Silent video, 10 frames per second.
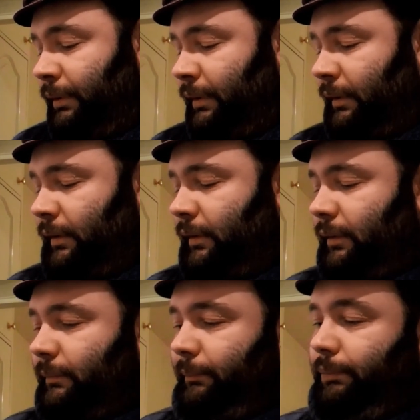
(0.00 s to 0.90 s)

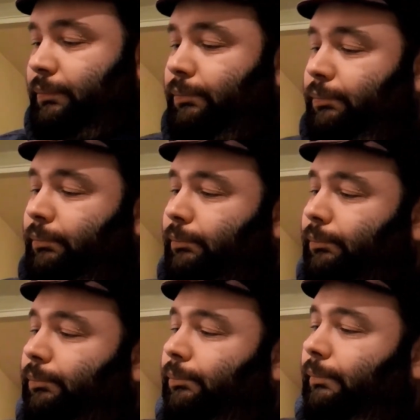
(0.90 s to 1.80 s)

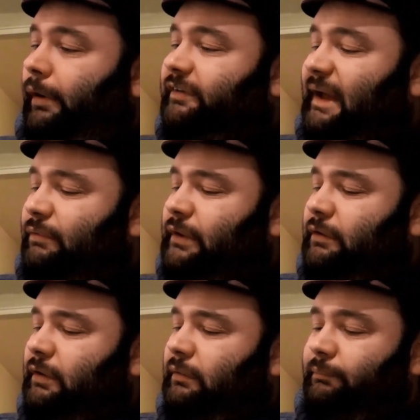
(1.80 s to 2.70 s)
I doubt
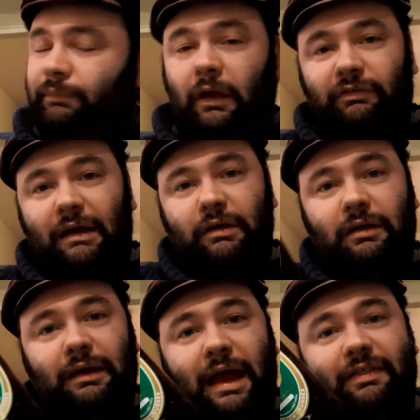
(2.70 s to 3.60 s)
you can. I doubt you
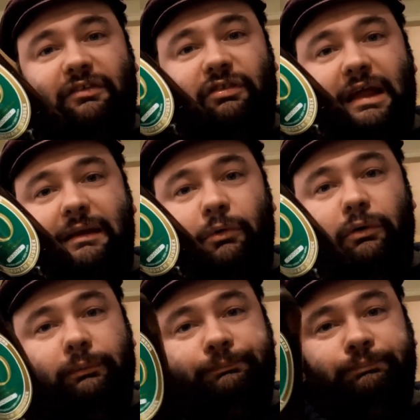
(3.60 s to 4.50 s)
can get this
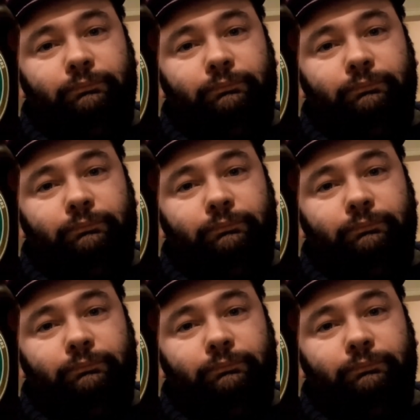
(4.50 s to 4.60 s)
anymore.